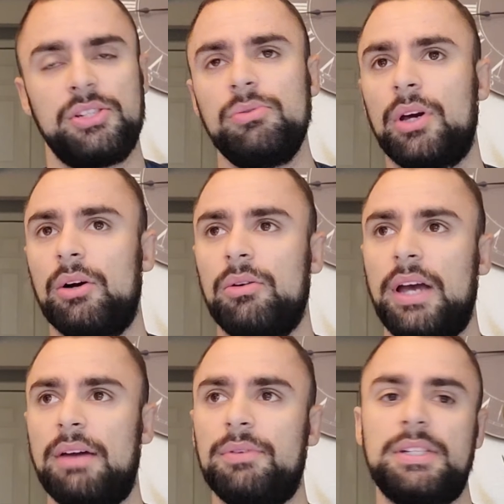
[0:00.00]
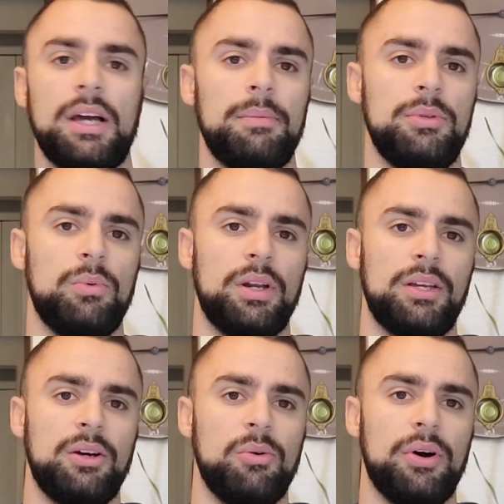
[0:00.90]
every time you want to
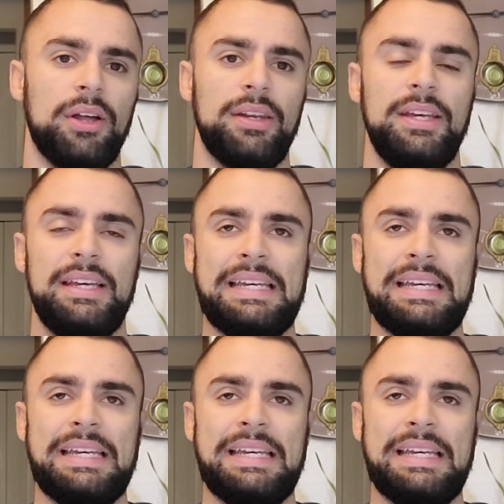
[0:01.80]
go on